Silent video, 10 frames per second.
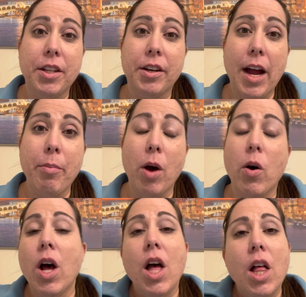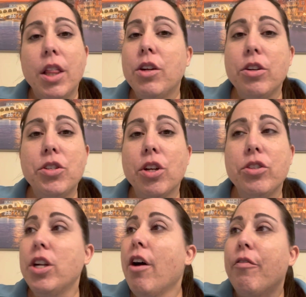their elbow. Little
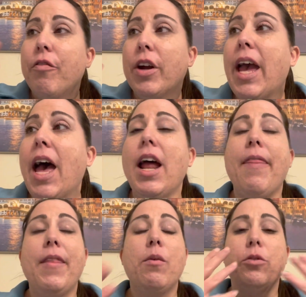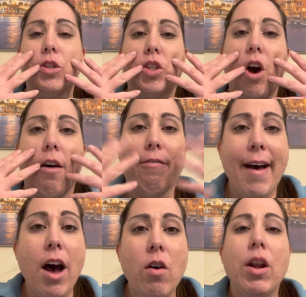children forget and they will just cough
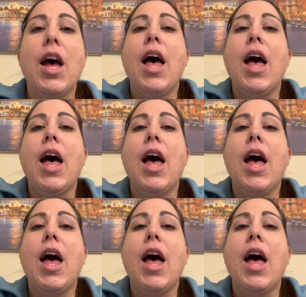out